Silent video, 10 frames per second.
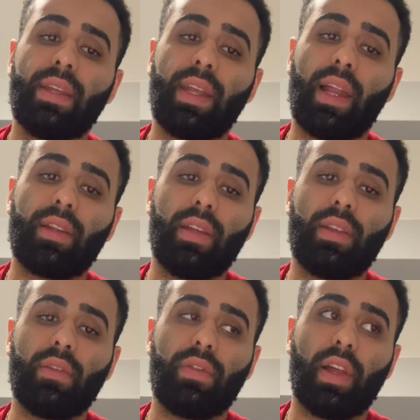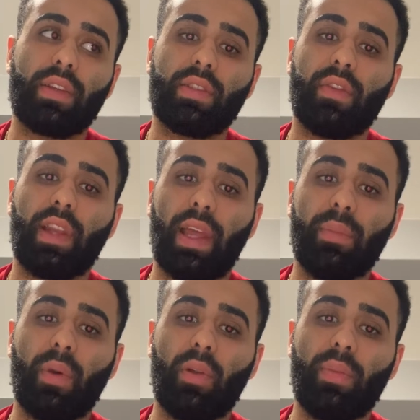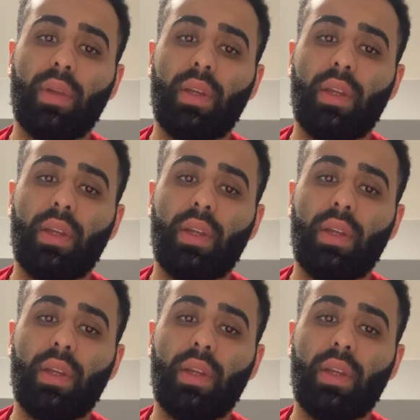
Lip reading: Calculate the flux of a light bulb